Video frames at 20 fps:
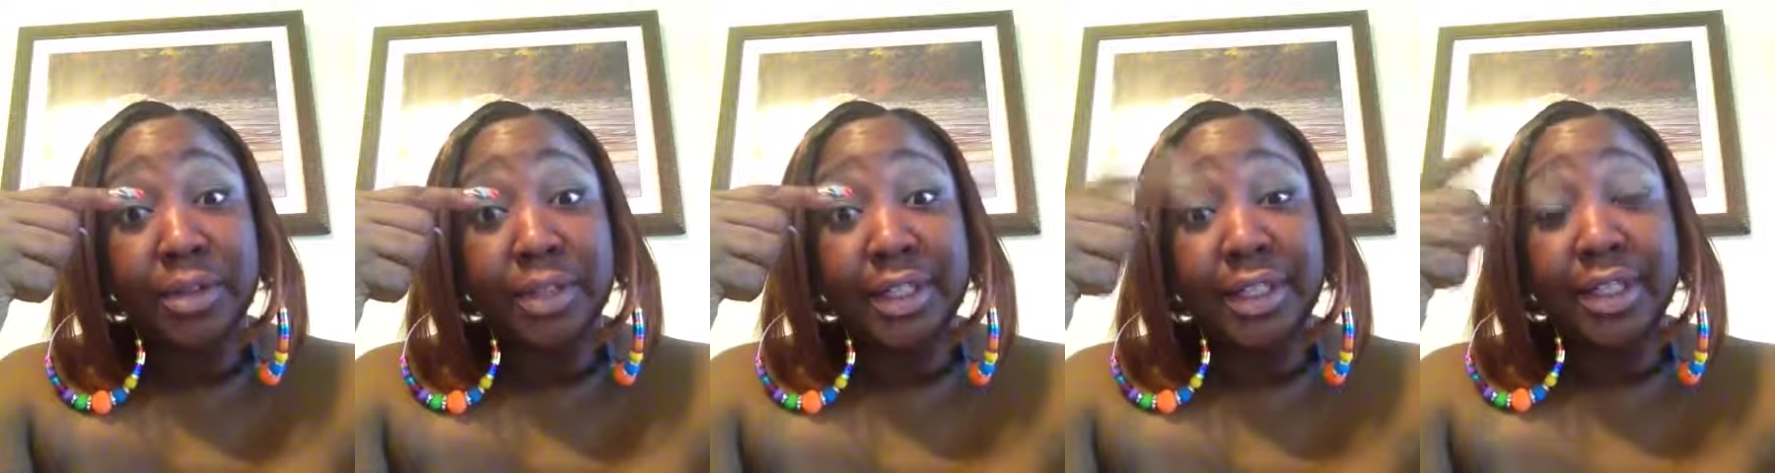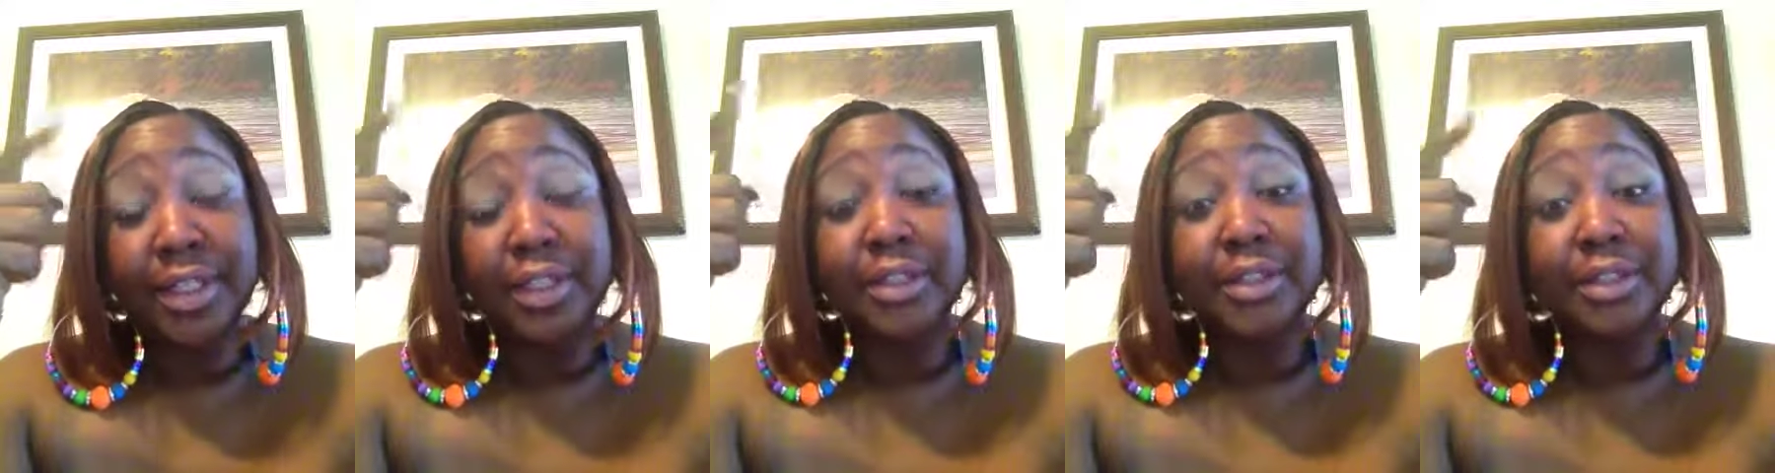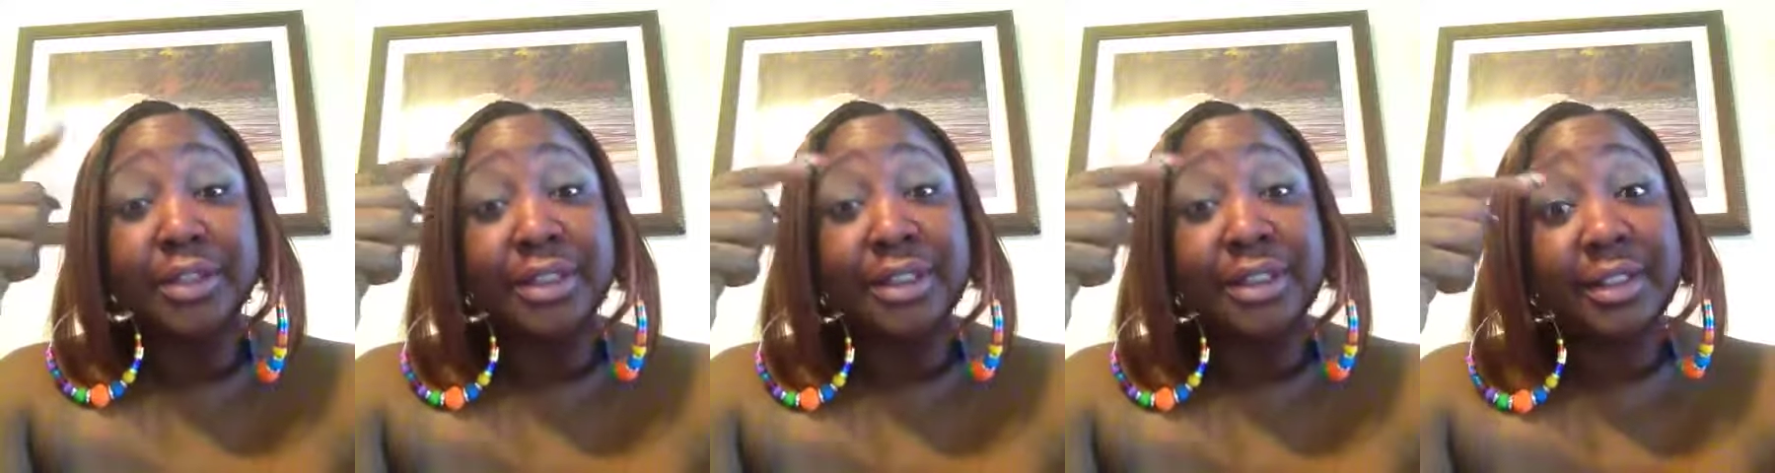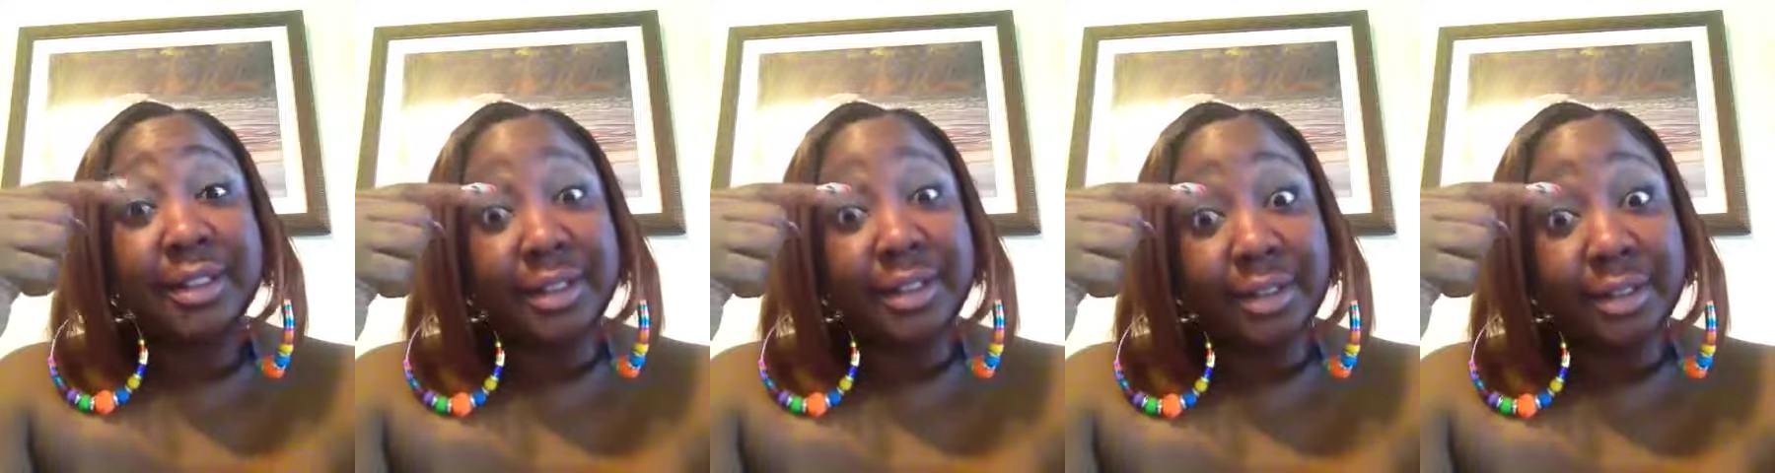videos.
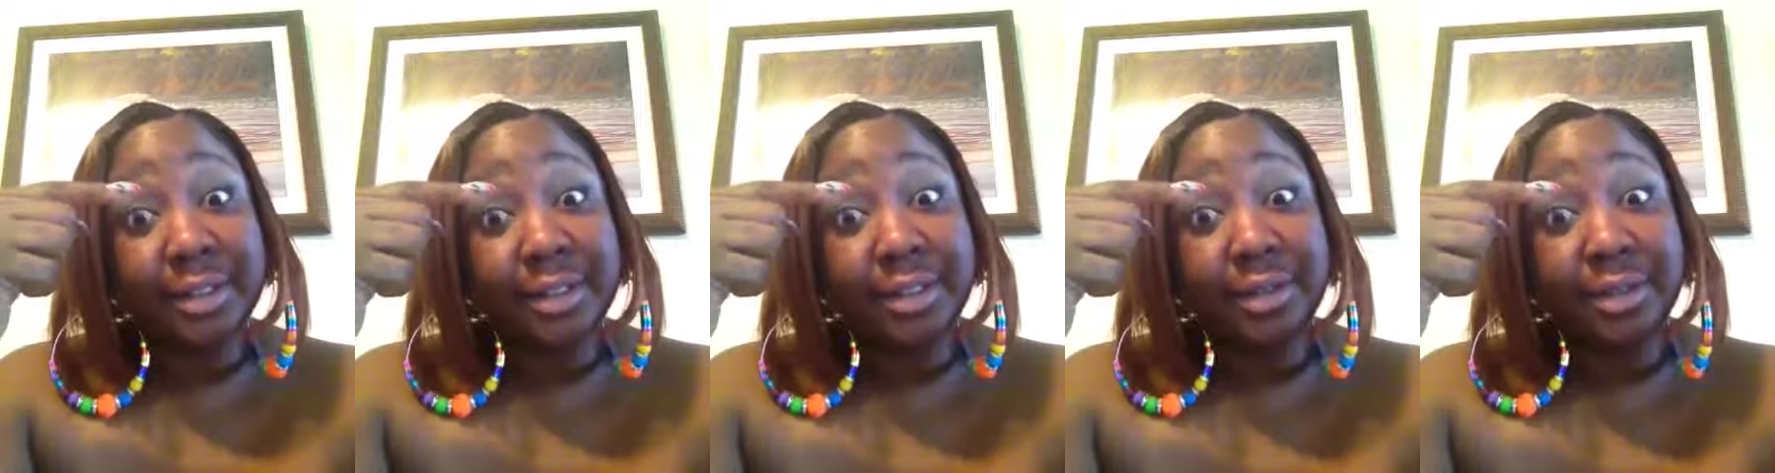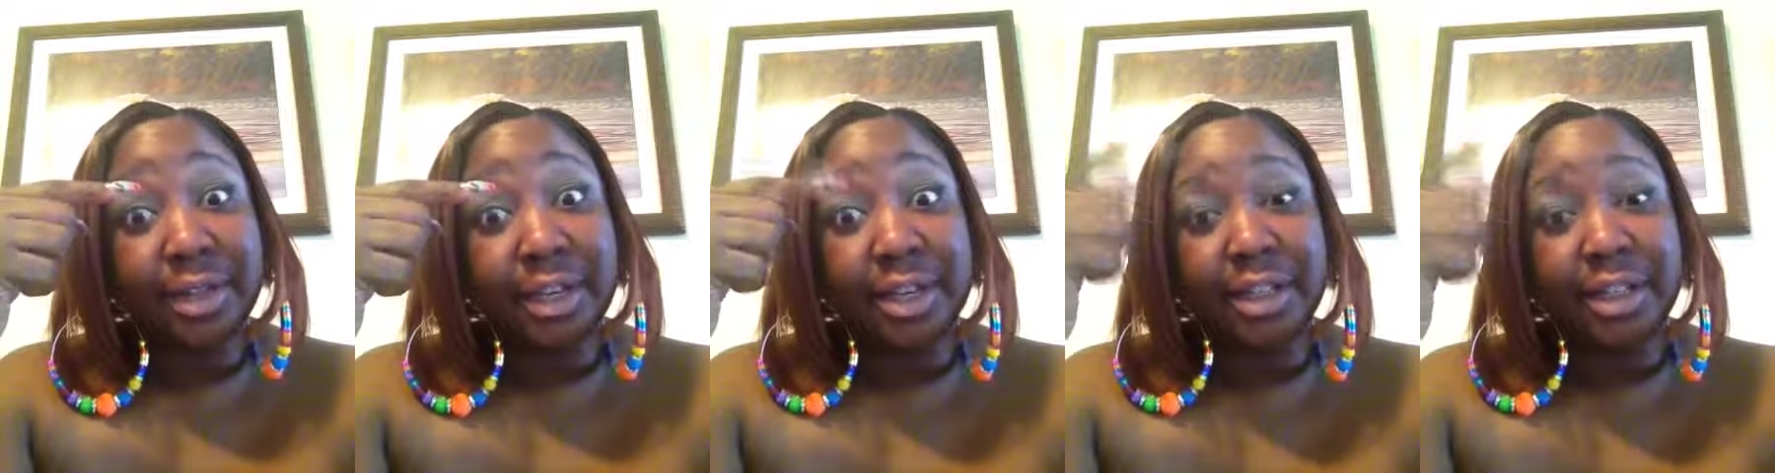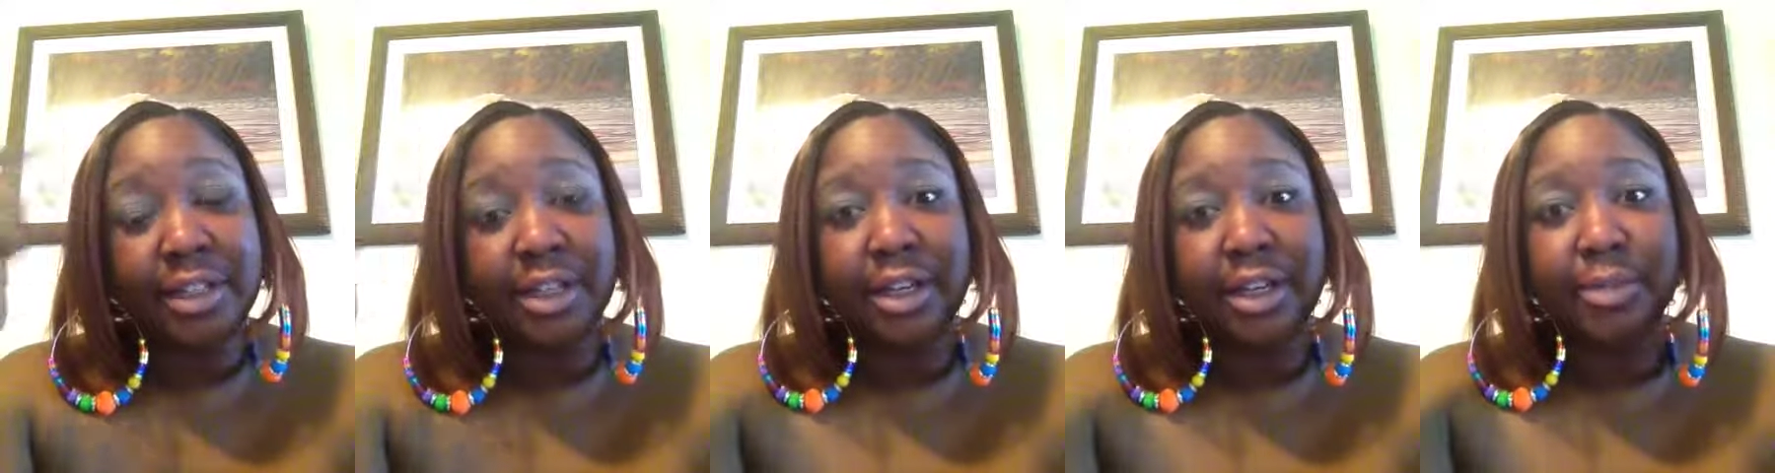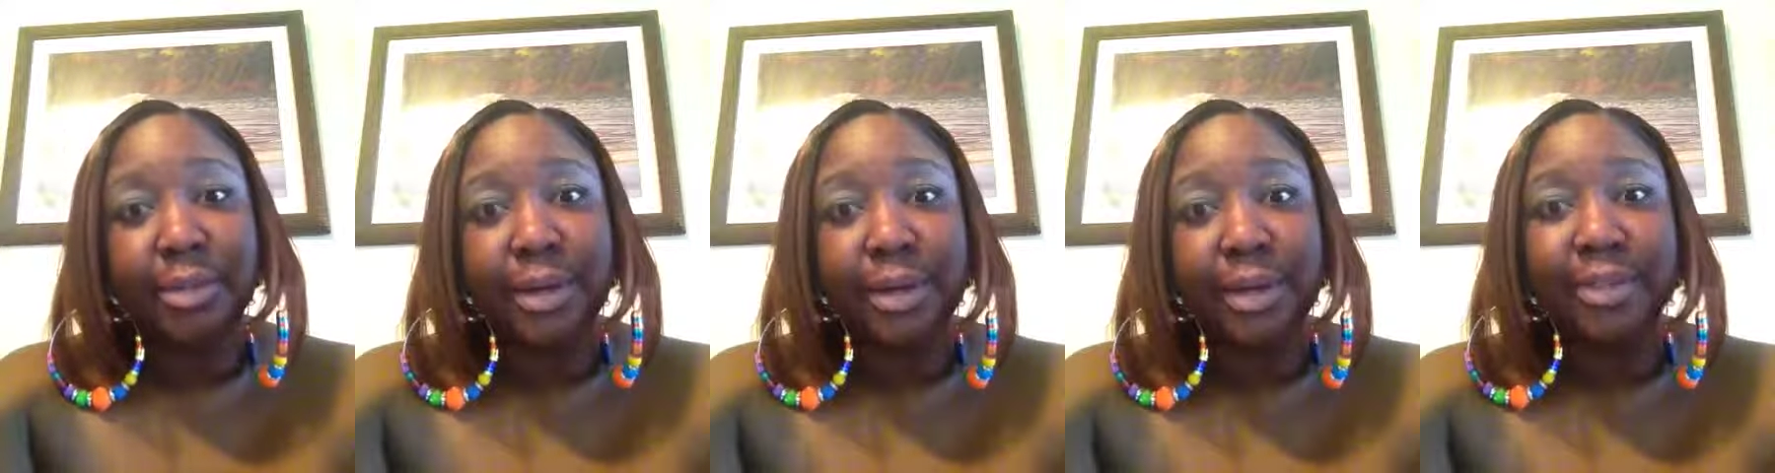Don't care to
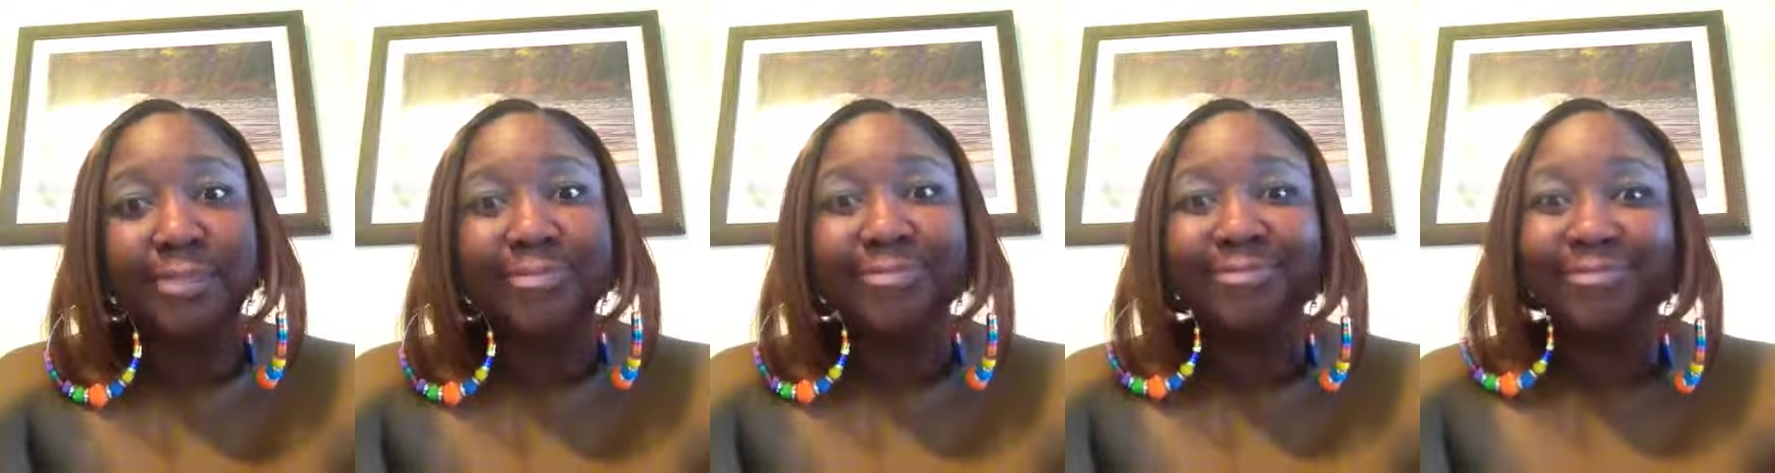talk about it.